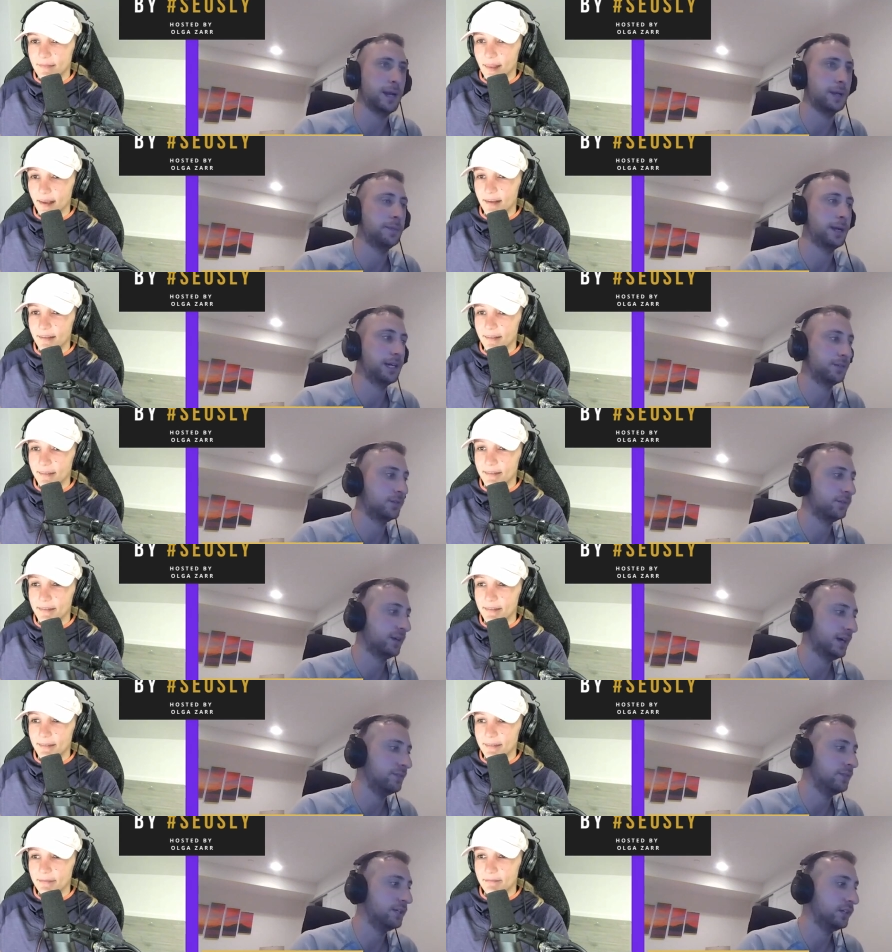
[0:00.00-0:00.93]
Speaker 1: of backpacked nice. for
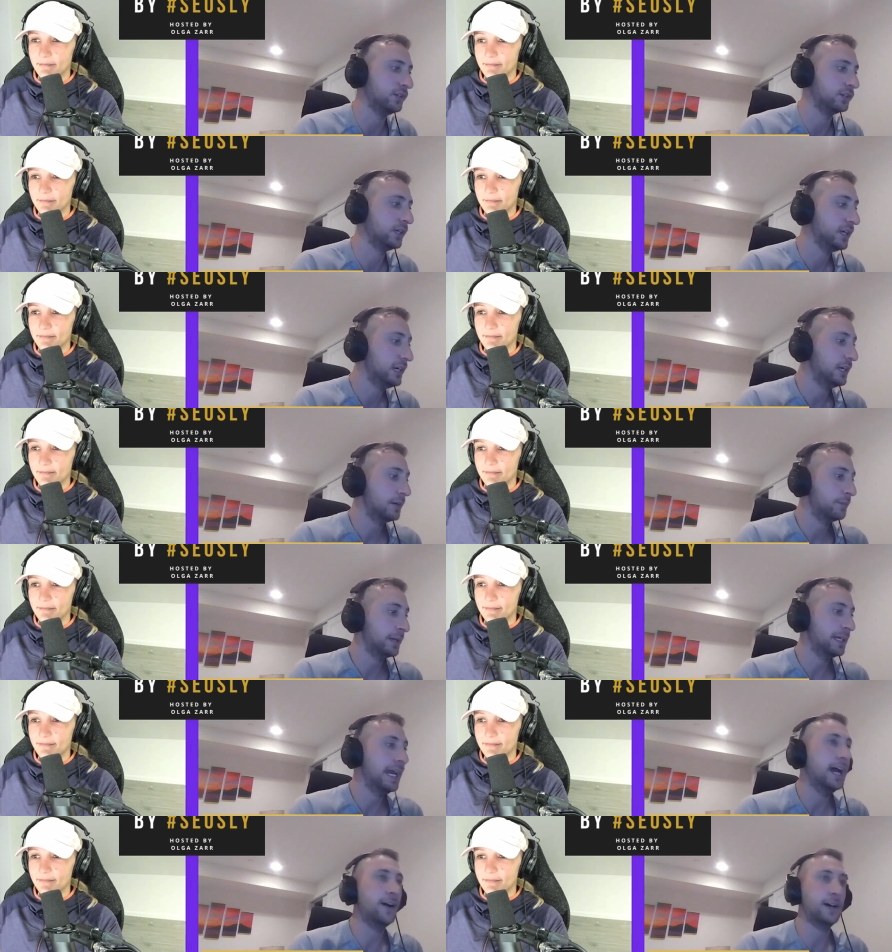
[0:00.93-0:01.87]
five years.
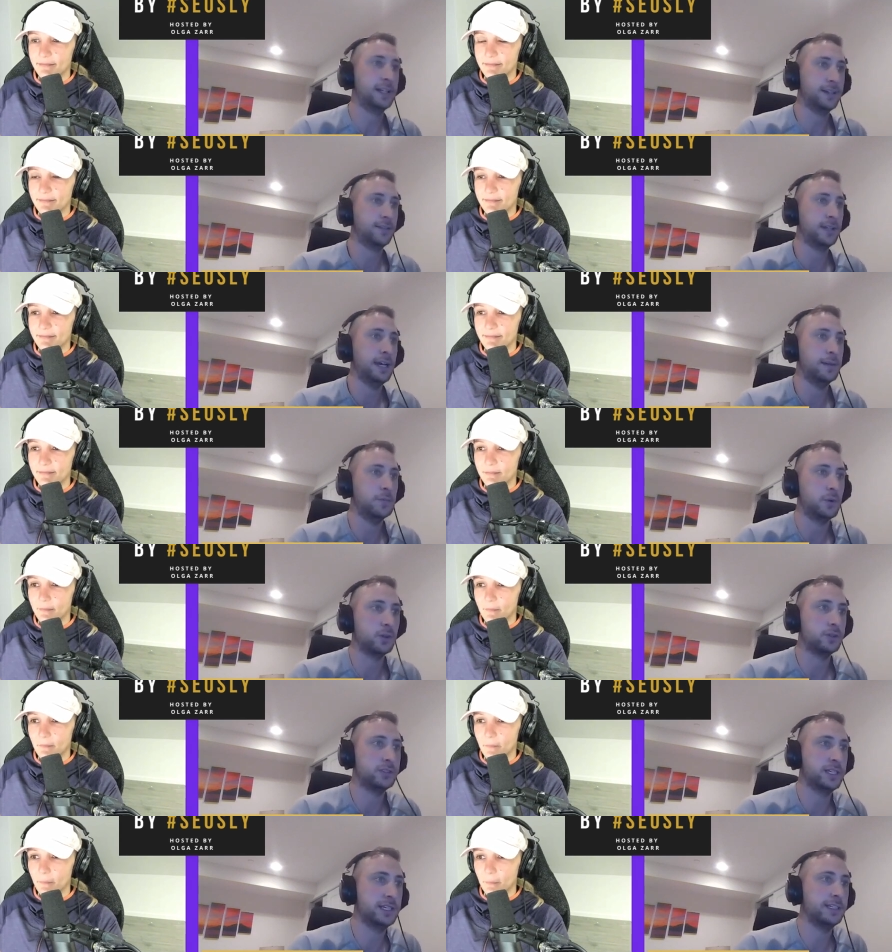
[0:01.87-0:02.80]
But now I live a
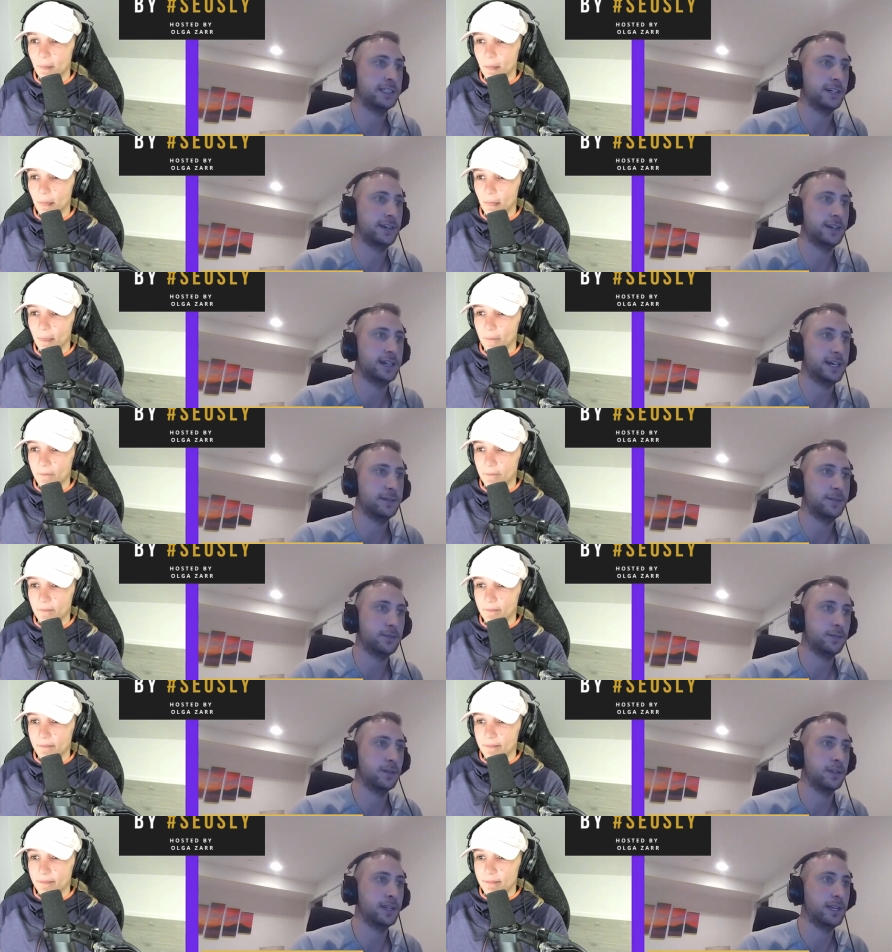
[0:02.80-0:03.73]
more sedentary
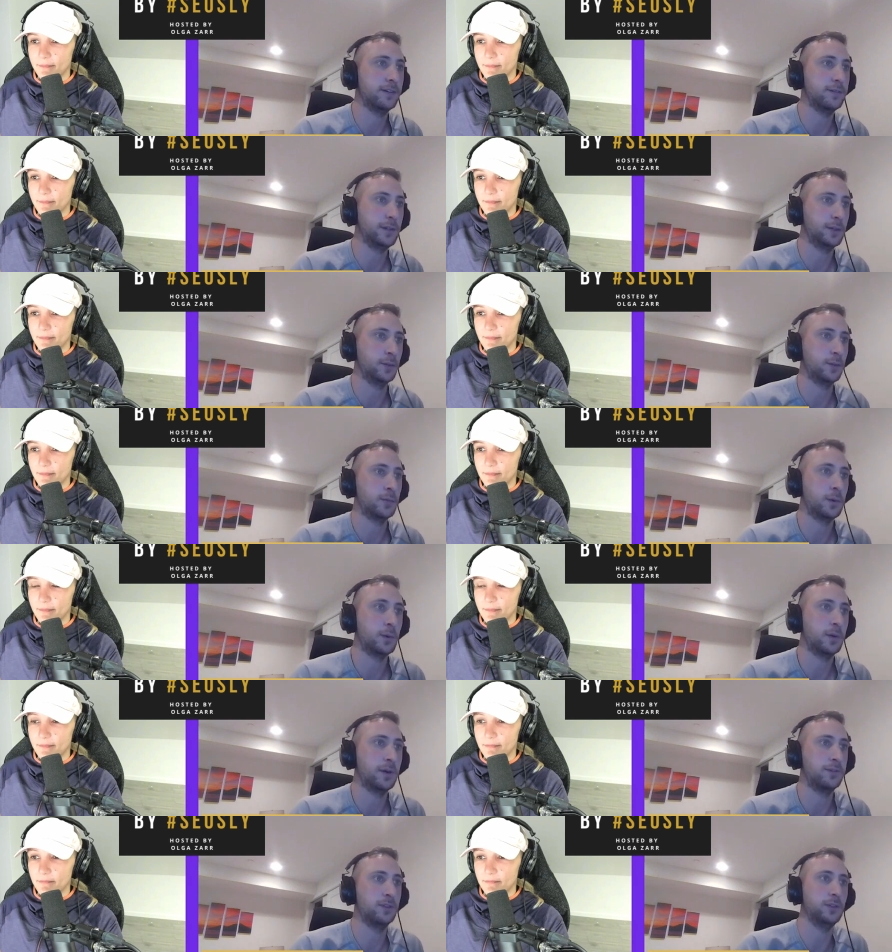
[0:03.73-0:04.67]
life in Philadelphia with
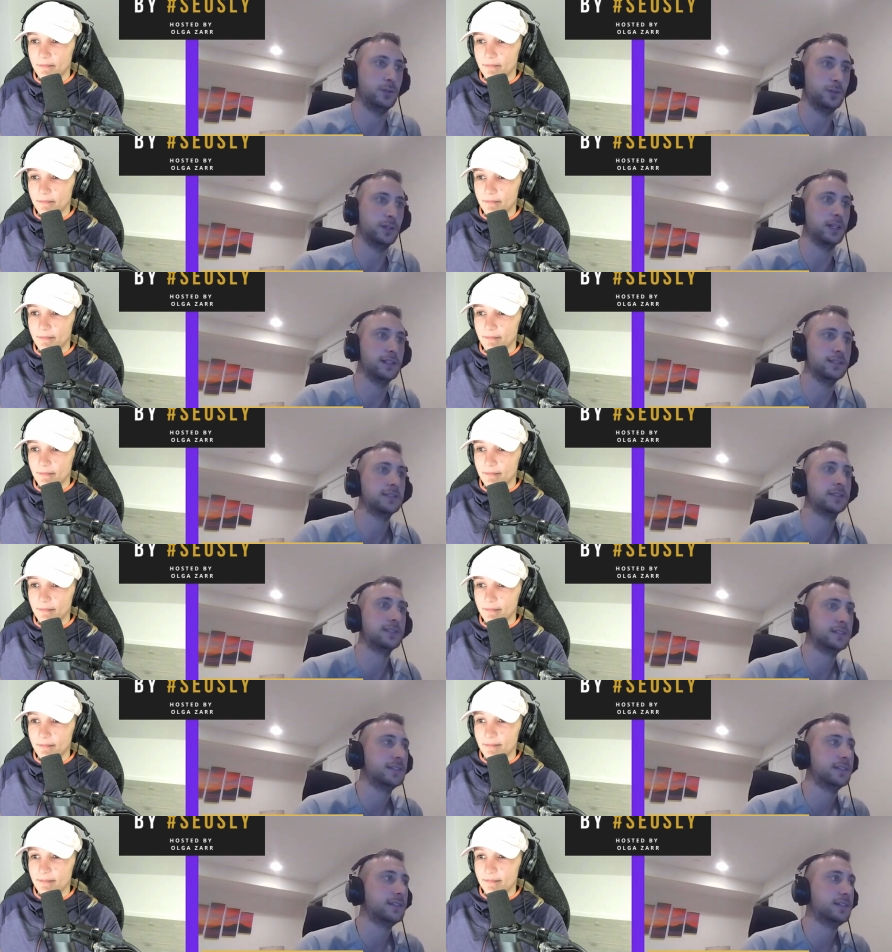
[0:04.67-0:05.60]
my wife and two kids.
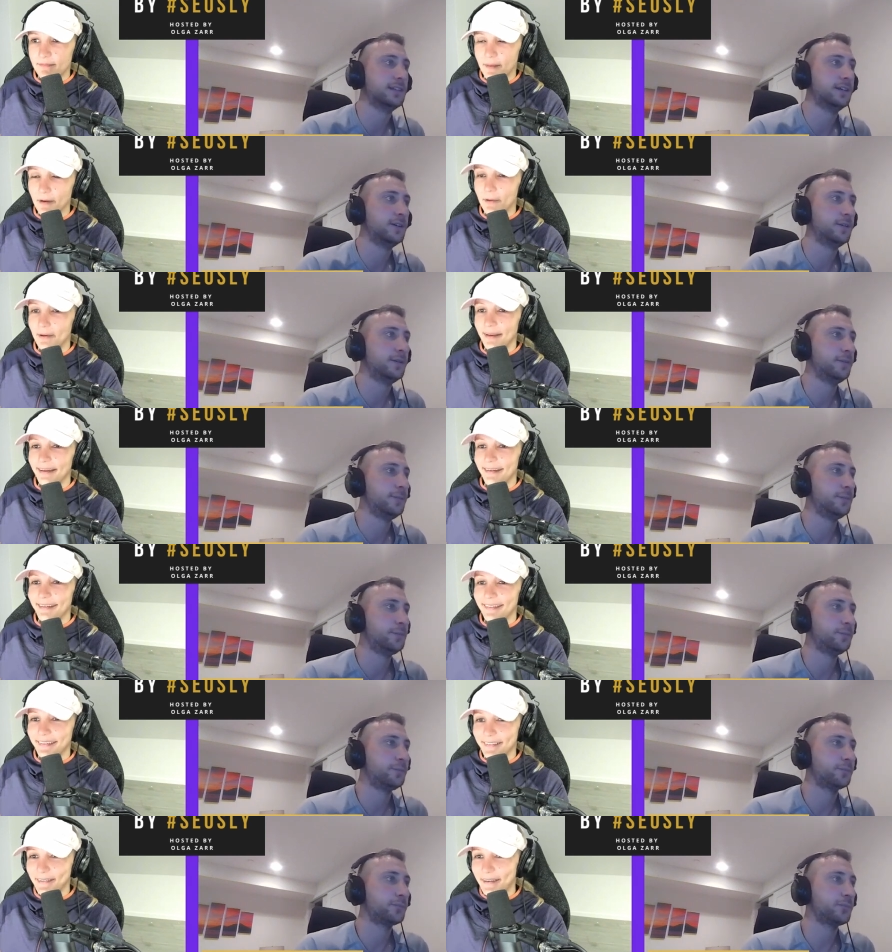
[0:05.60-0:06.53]

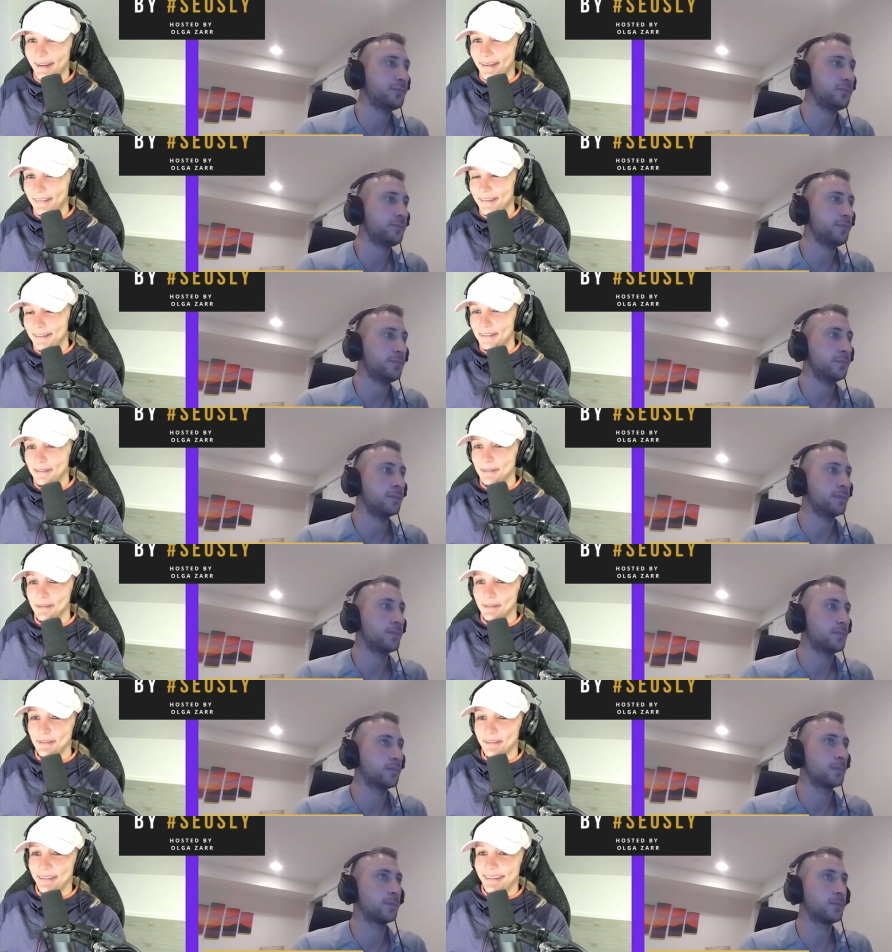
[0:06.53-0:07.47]
Speaker 2: Okay. Okay. That's
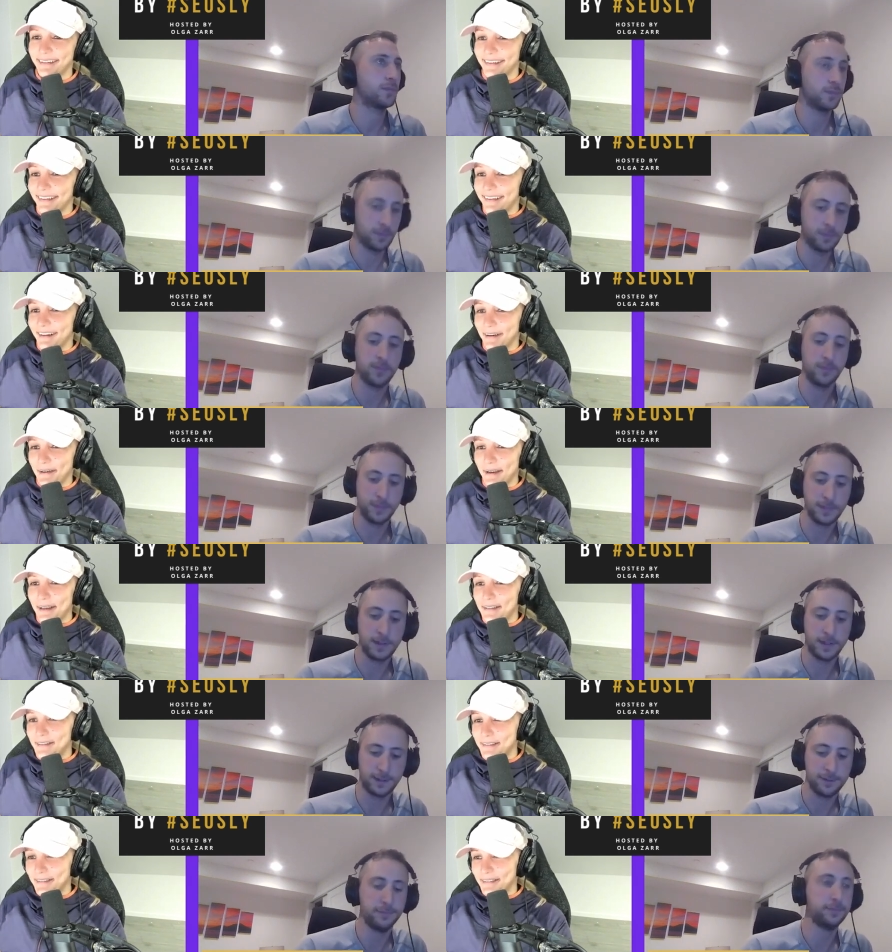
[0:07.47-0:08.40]
cool.
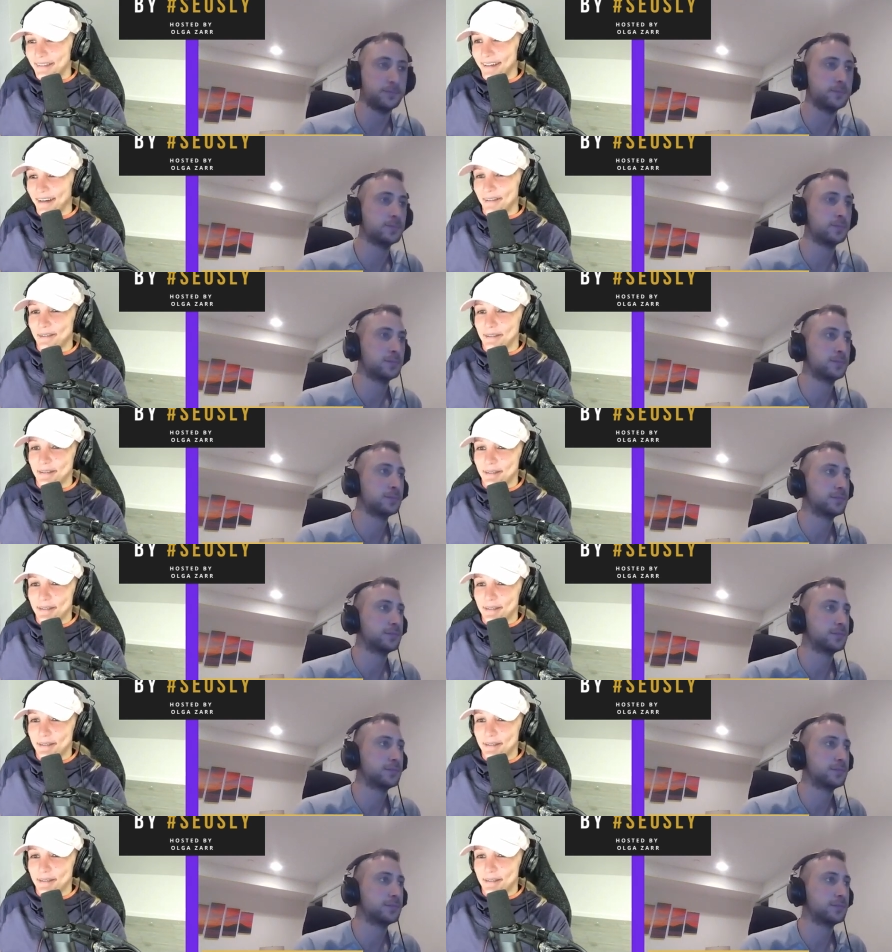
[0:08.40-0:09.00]
Okay, so I want